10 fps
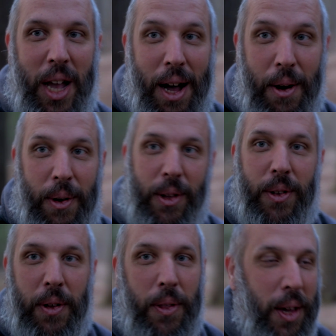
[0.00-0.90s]
out. It's a
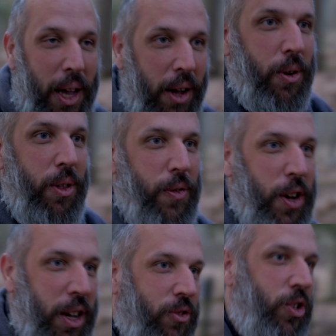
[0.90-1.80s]
good thing I go to the
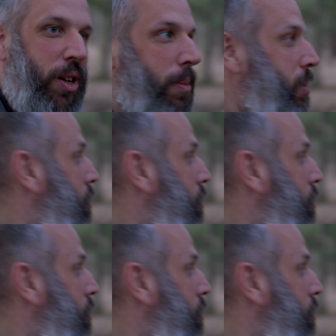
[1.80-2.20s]
fucking gym.